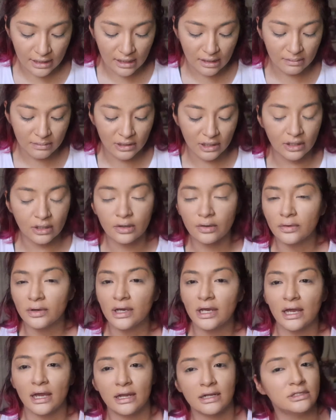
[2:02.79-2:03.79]
and then I'm gonna go
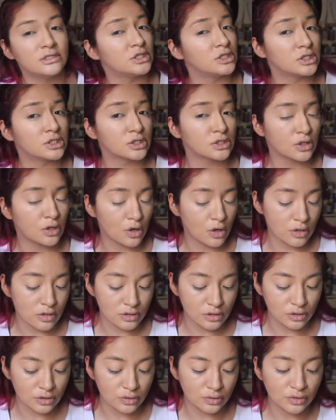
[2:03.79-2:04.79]
ahead and just
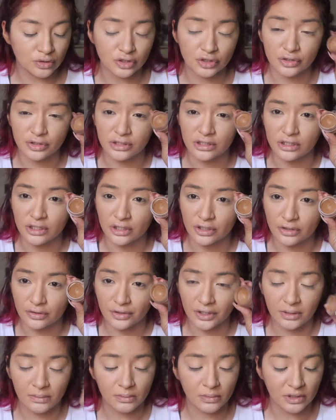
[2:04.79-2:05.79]
contour using the
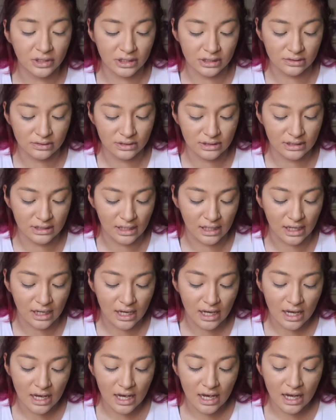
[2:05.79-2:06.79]
cream one. This one's a
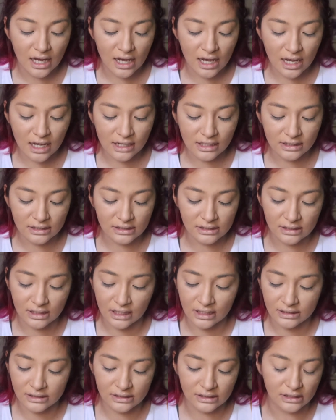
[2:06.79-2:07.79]

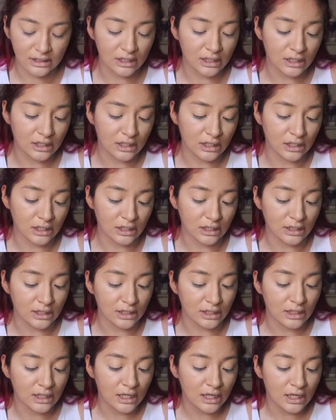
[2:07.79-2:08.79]

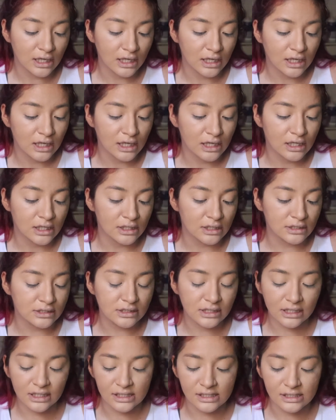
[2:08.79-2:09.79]
Anastasia. This
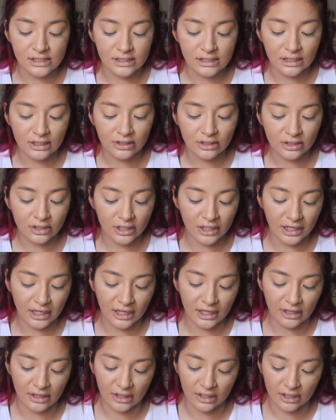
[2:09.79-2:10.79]
is a concealer
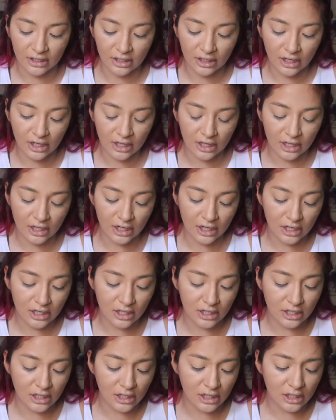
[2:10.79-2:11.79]
in the
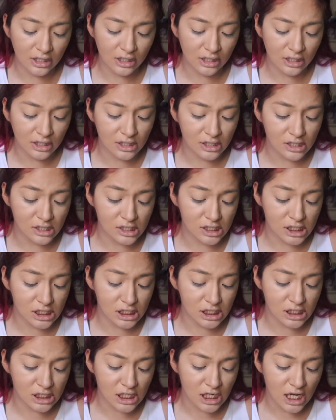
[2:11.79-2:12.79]

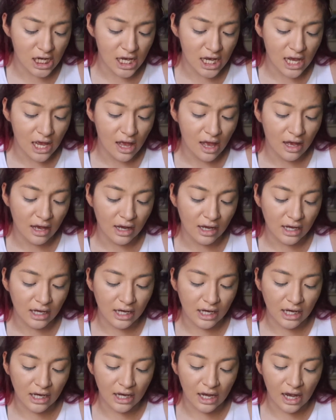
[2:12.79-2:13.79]
color
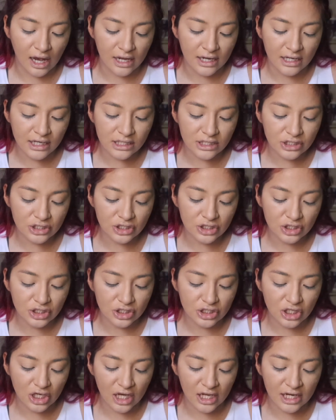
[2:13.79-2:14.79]
Canish.
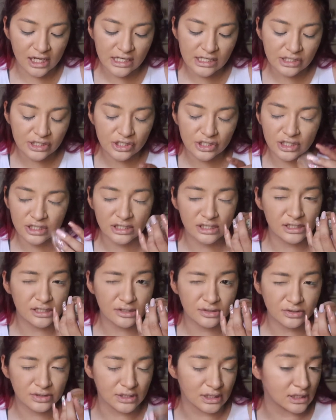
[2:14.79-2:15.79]
Canish. It's a
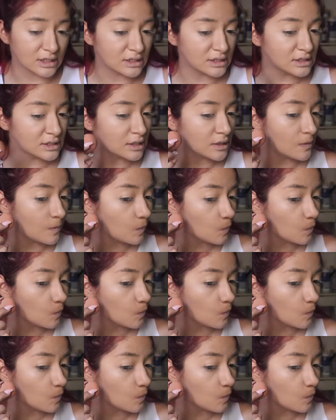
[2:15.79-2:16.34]
zero six.